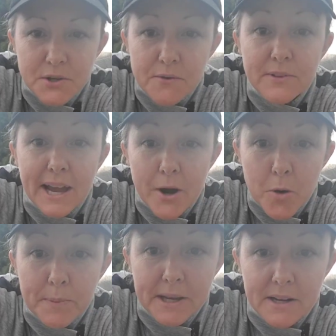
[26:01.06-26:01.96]
in, don't fly
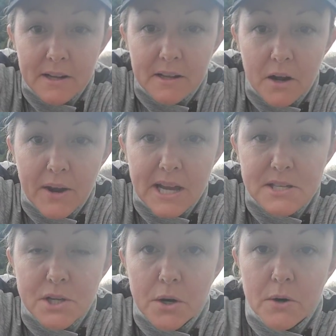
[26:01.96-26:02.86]
open.
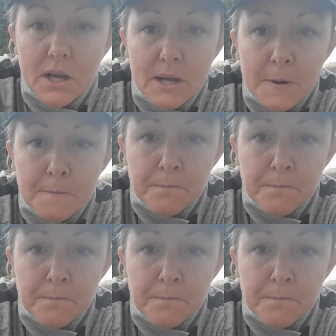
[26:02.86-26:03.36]
Okay, so